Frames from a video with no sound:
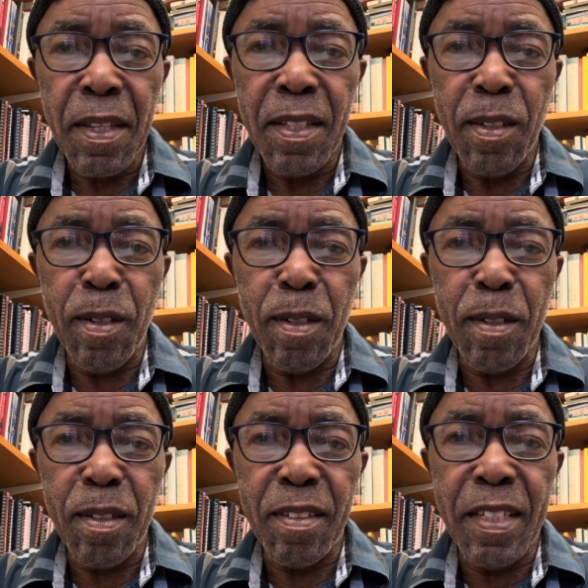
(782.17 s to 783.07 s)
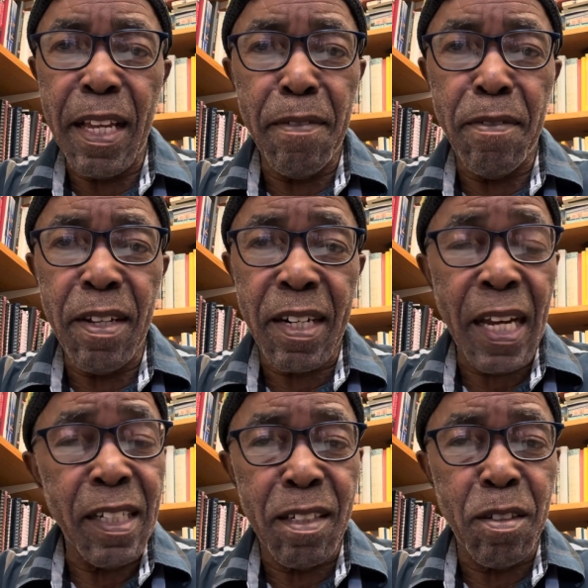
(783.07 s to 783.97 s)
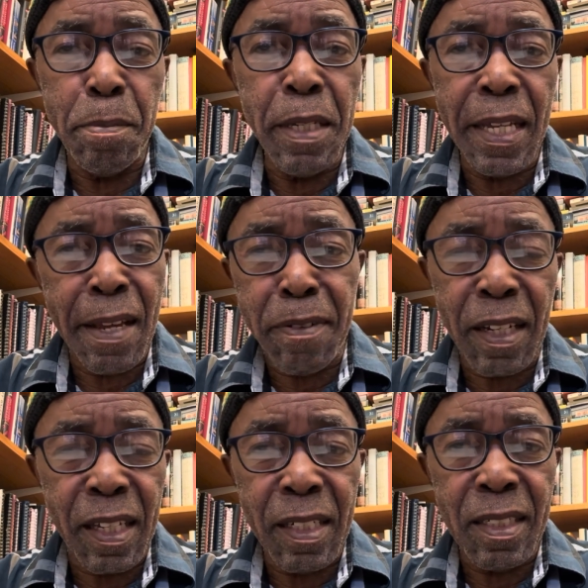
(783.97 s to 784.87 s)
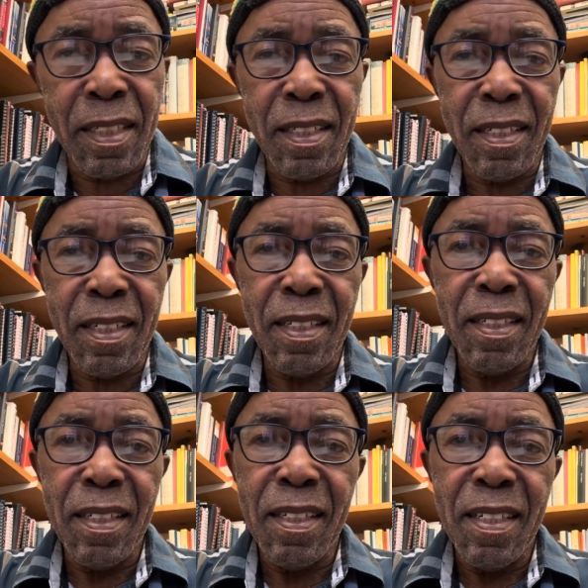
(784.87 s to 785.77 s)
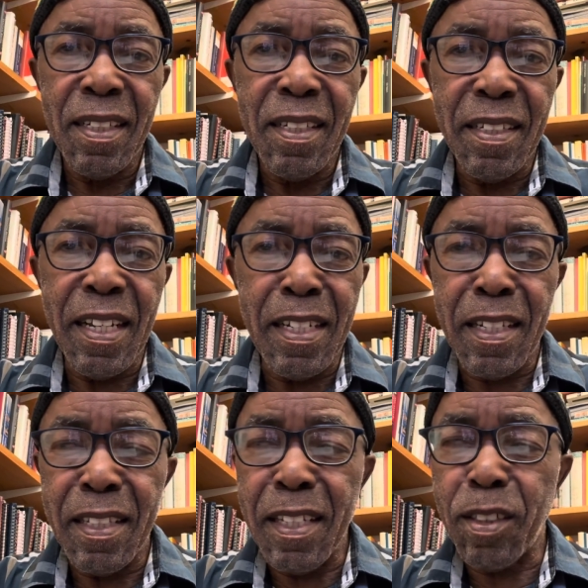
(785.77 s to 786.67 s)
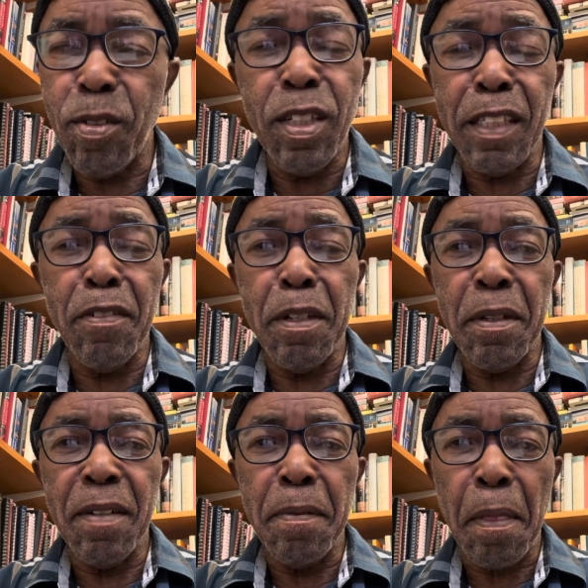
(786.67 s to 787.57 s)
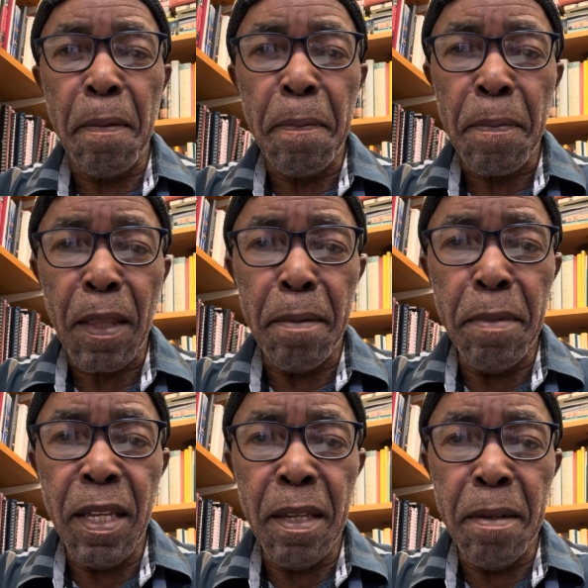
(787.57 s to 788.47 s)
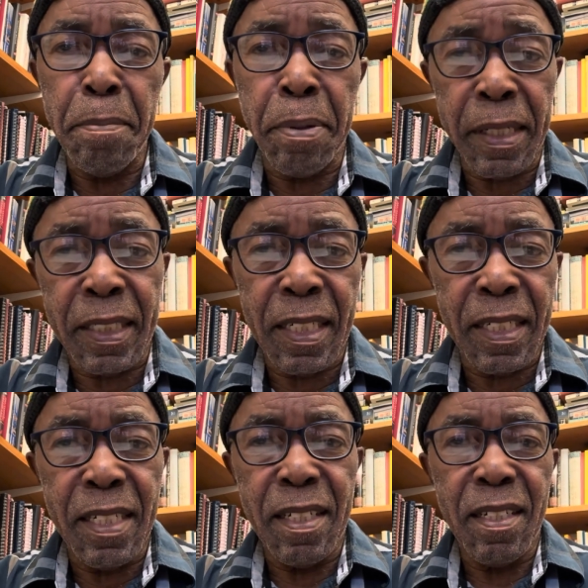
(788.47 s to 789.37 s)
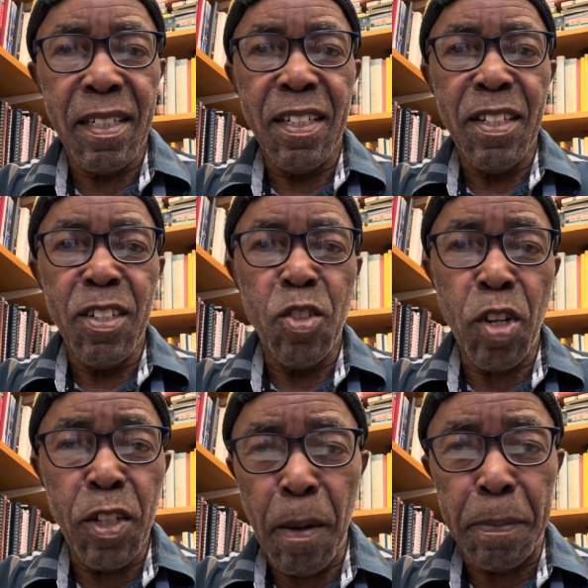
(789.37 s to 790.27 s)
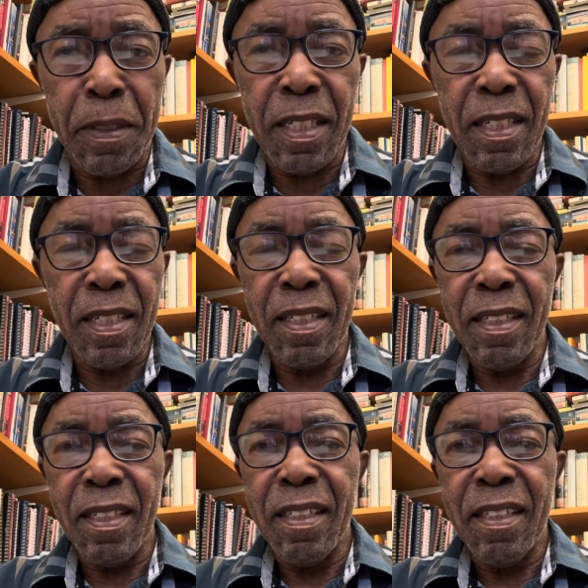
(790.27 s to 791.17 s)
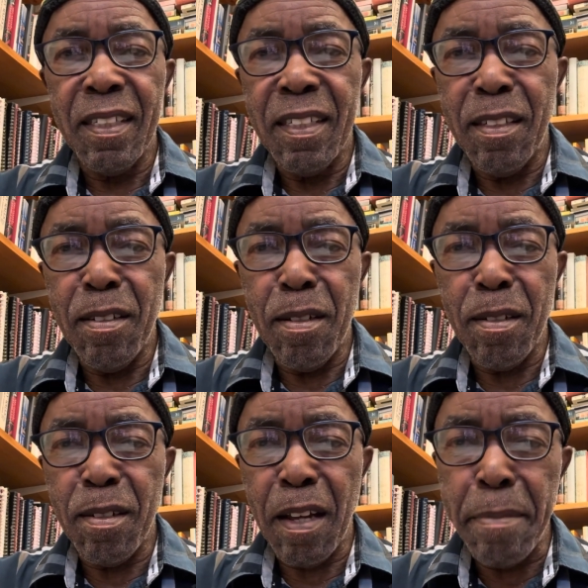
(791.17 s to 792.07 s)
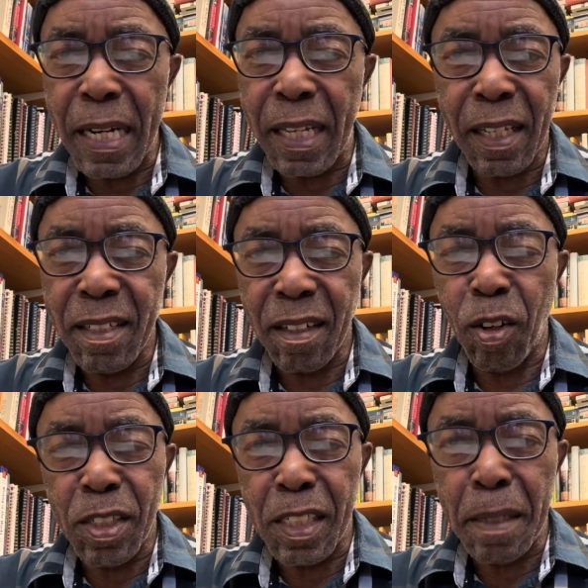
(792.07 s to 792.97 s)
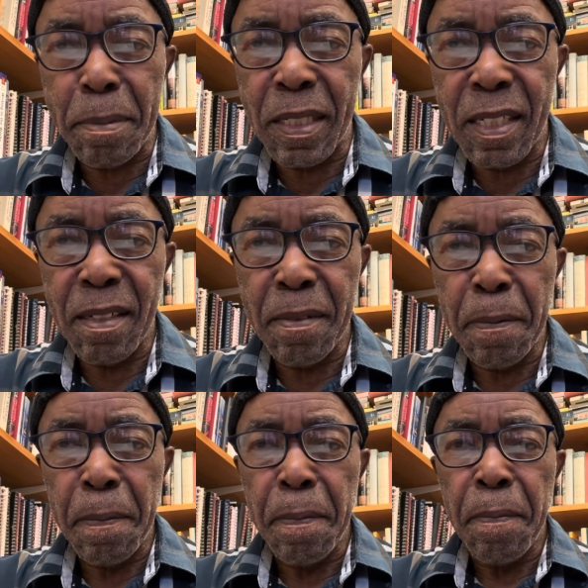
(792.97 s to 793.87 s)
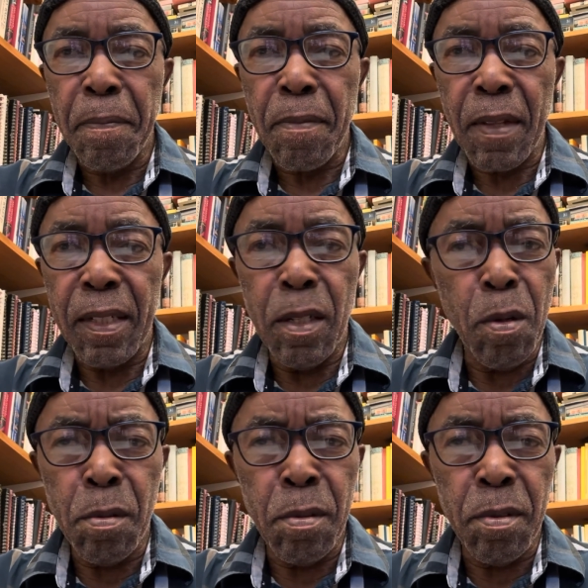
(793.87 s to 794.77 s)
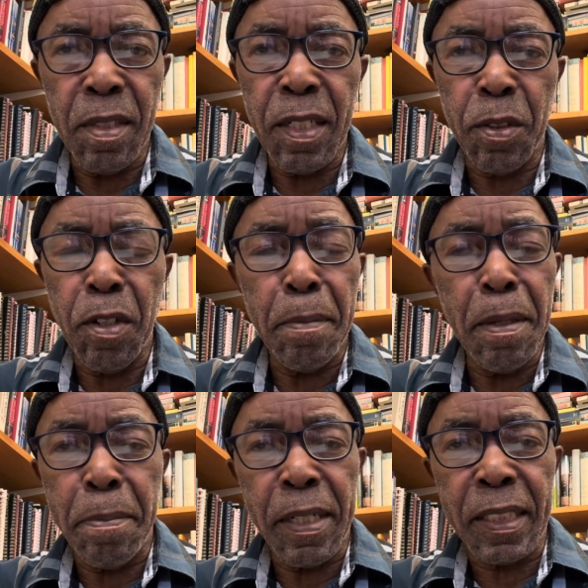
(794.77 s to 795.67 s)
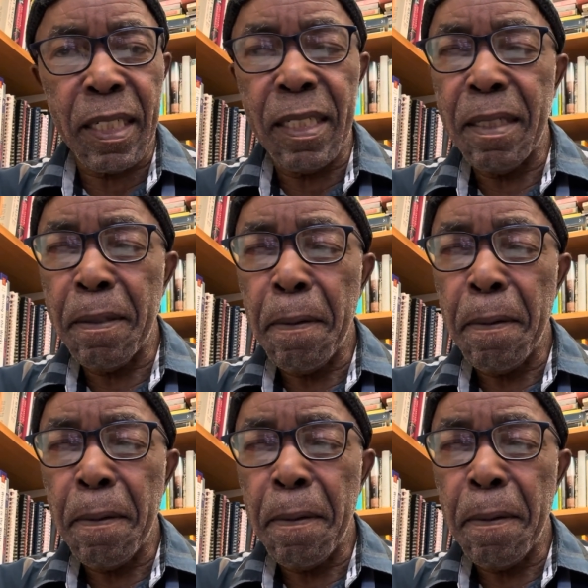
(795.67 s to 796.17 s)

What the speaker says: they have the right to be Africans, and they shouldn't even be pressured to adopt, American concepts. No, they shouldn't be pressured.